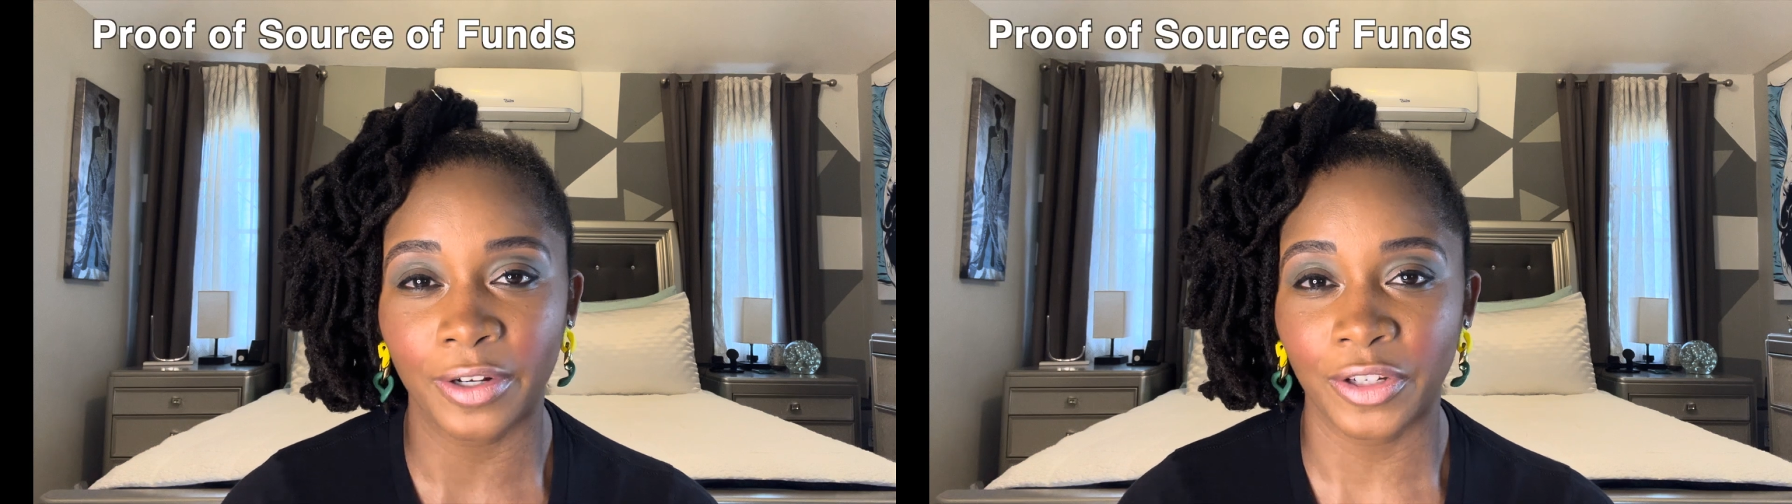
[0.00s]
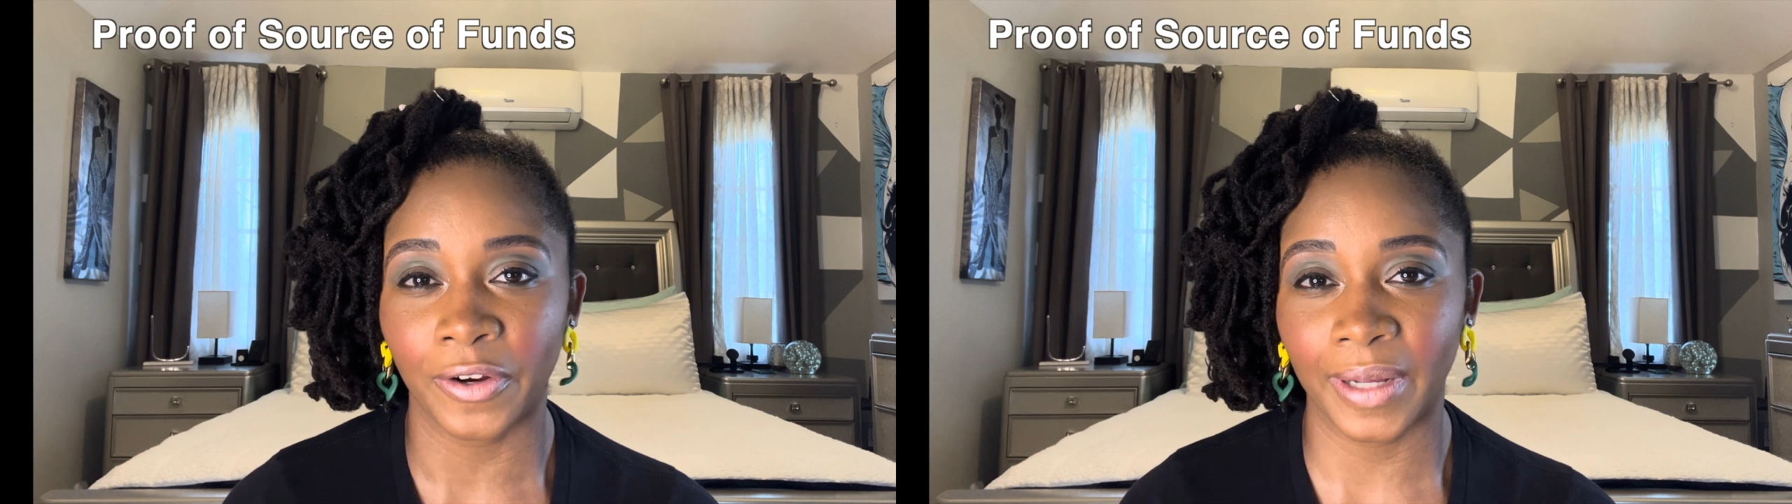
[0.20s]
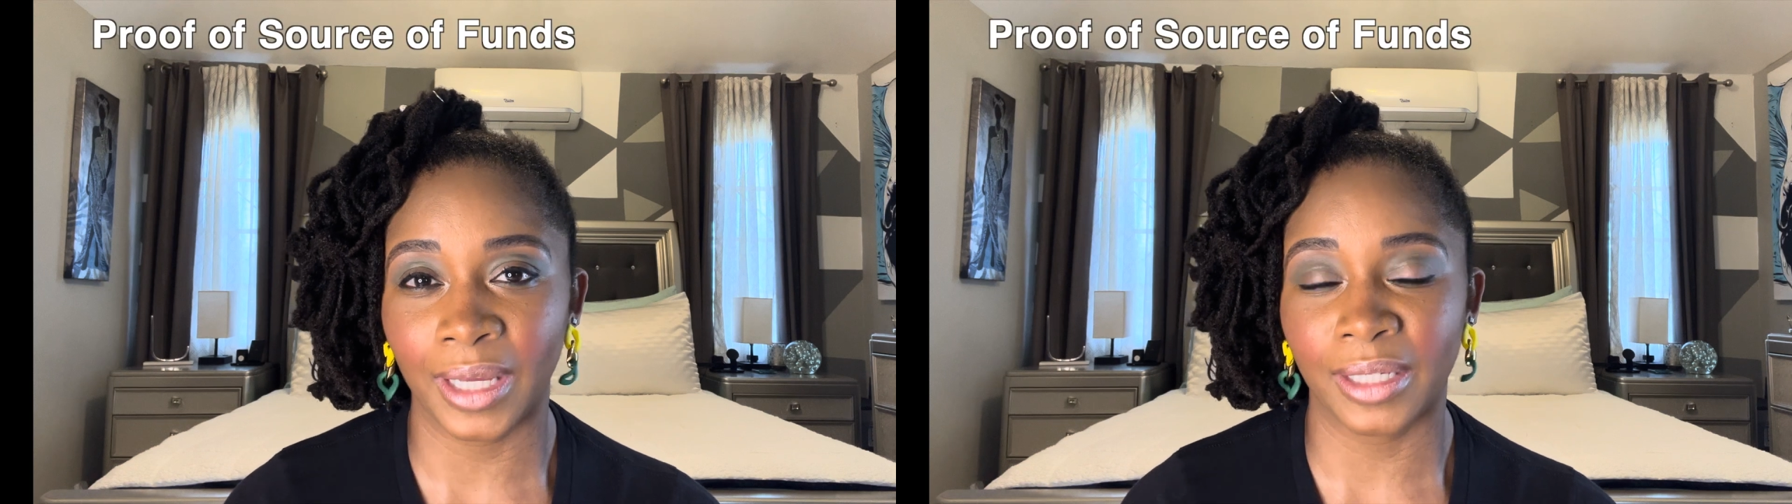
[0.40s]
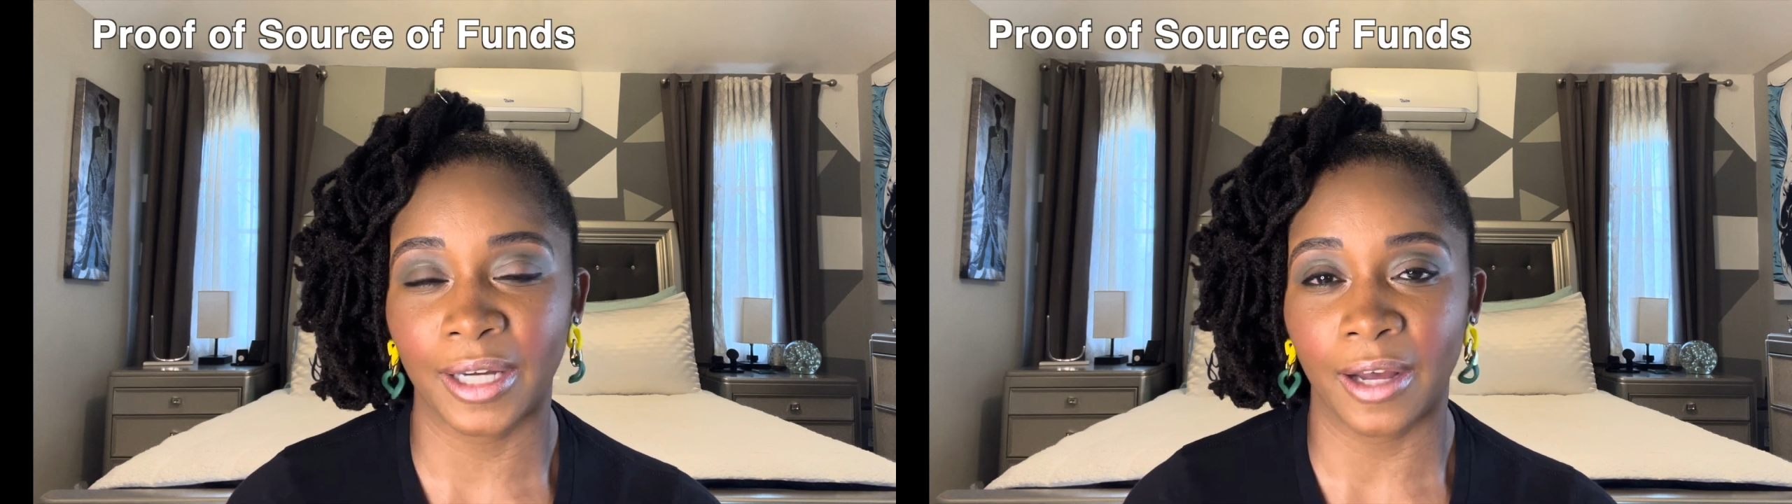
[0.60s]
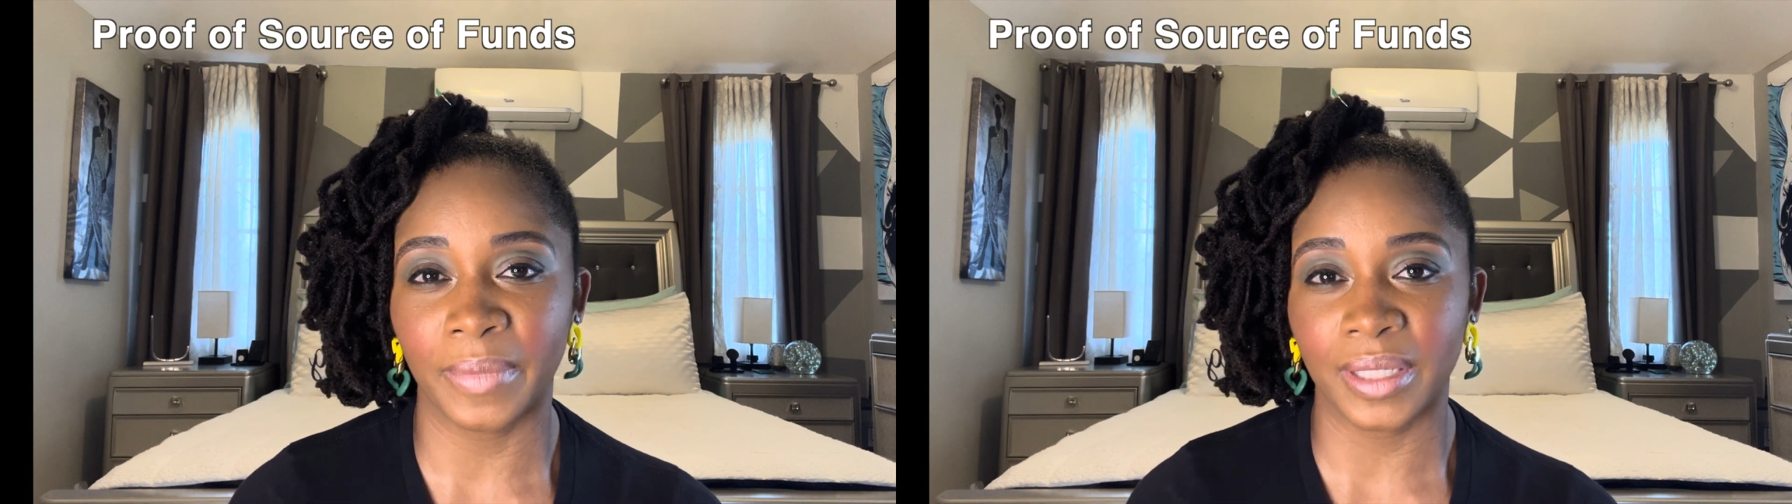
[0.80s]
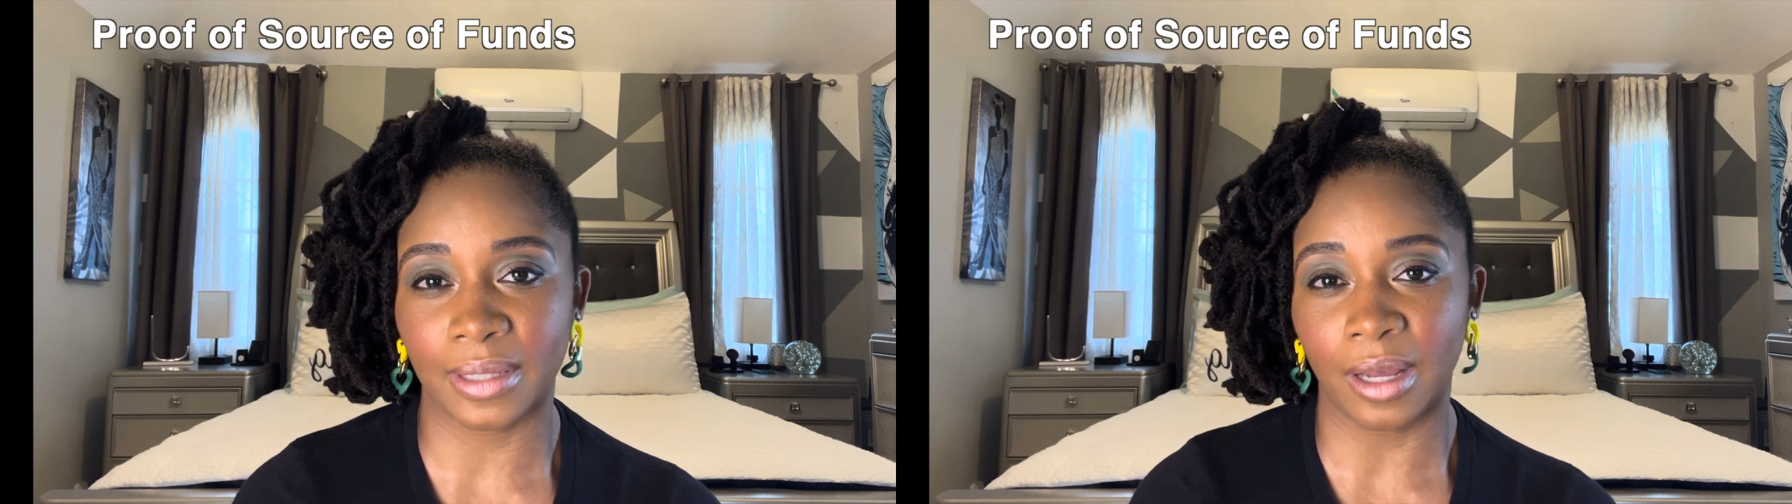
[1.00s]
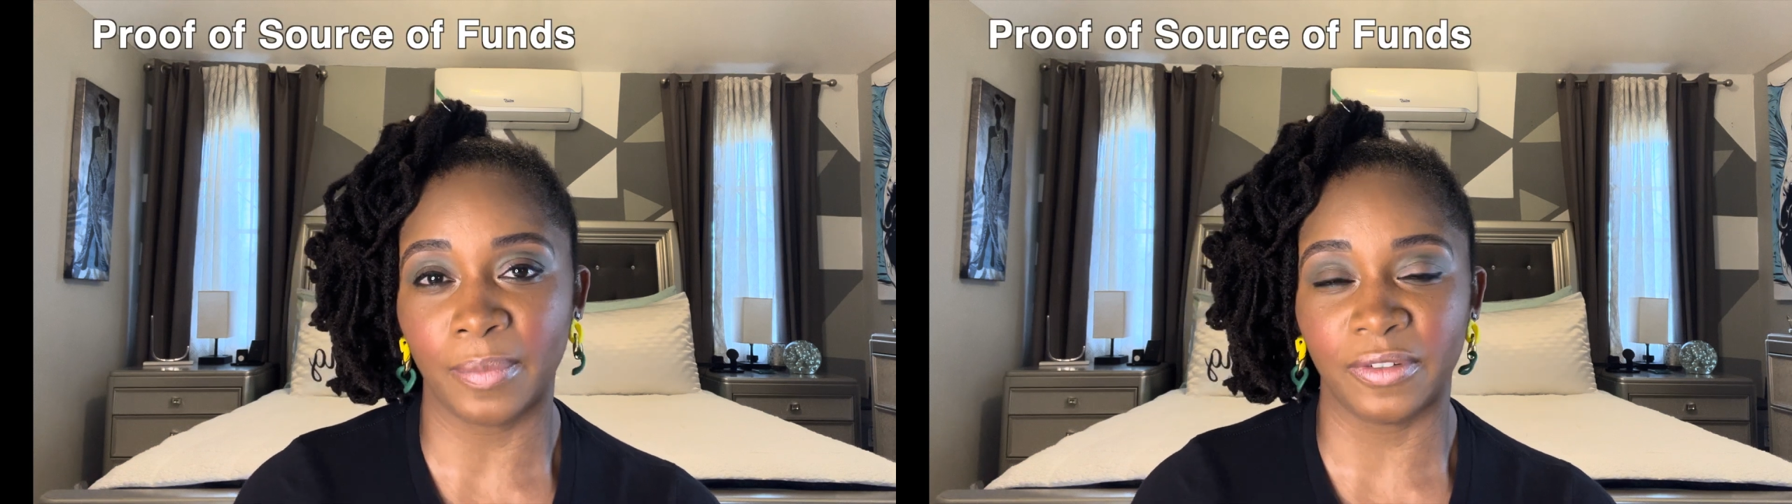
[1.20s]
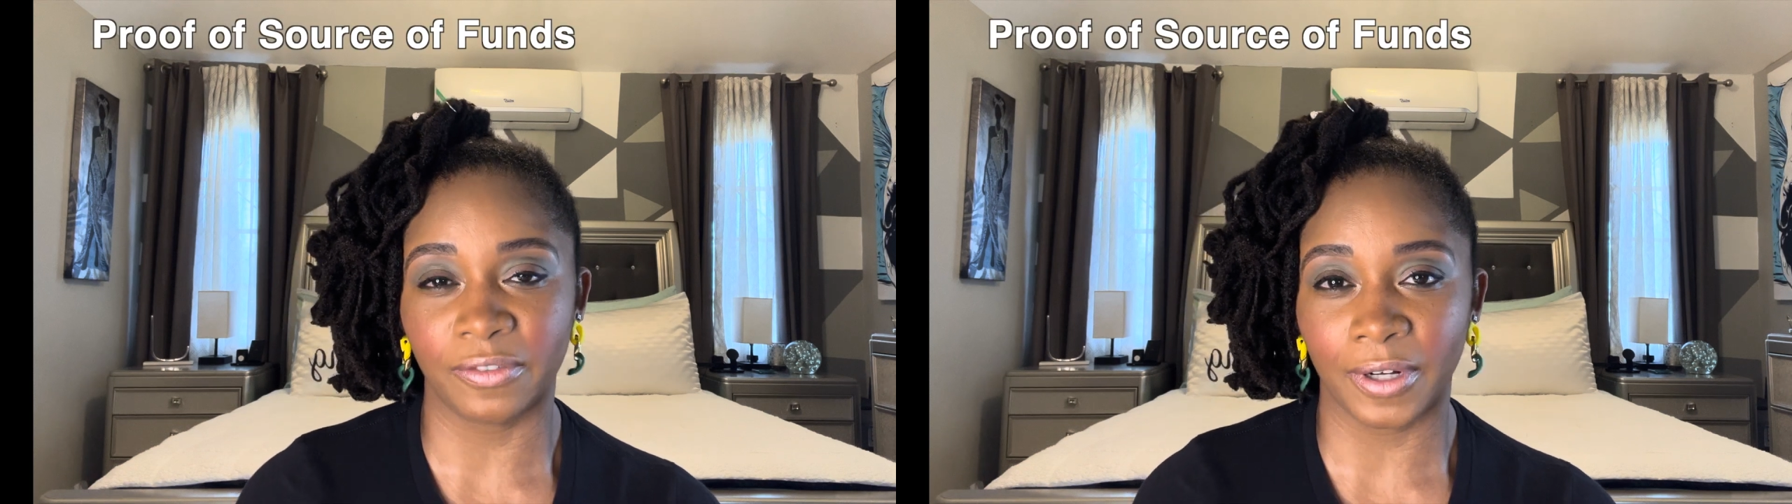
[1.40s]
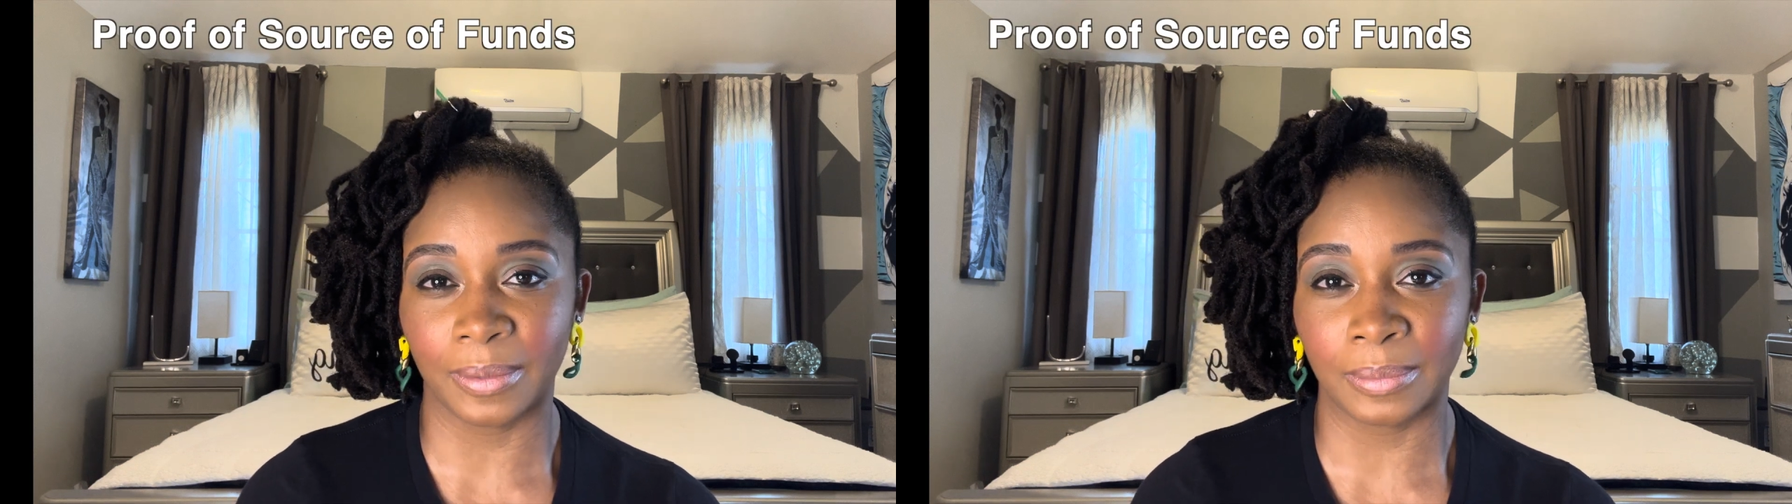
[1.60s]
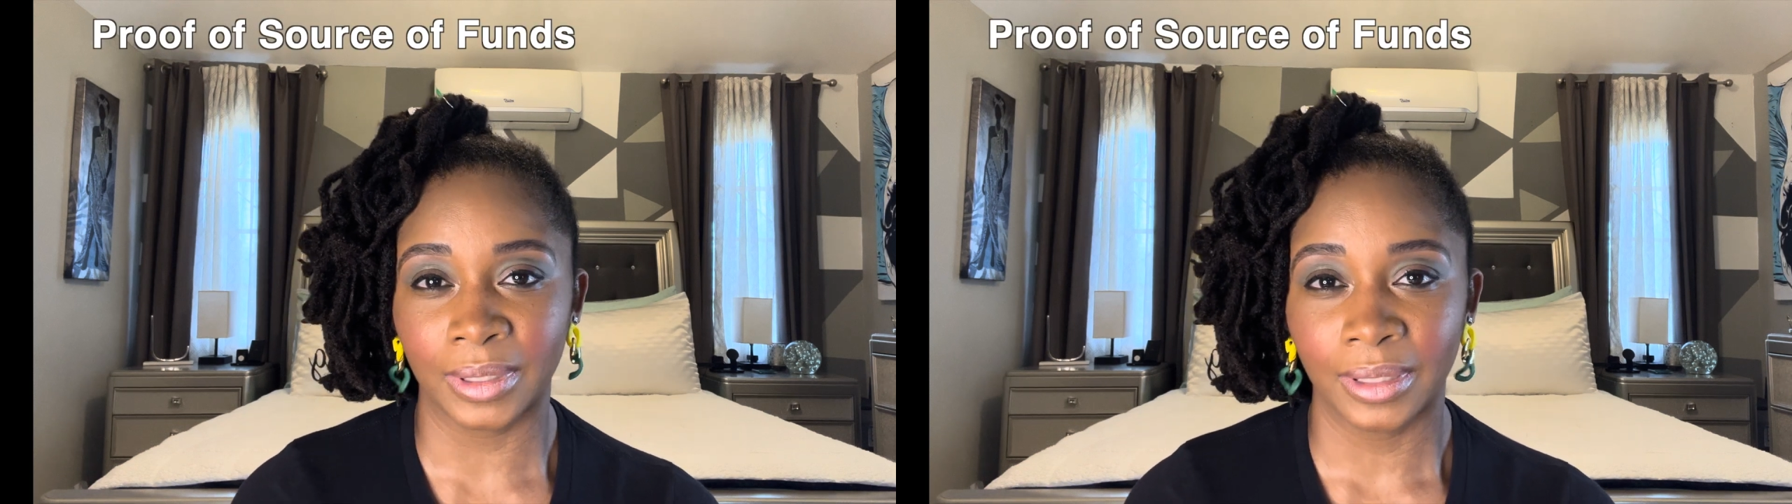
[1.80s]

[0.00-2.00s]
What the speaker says: your income is coming from.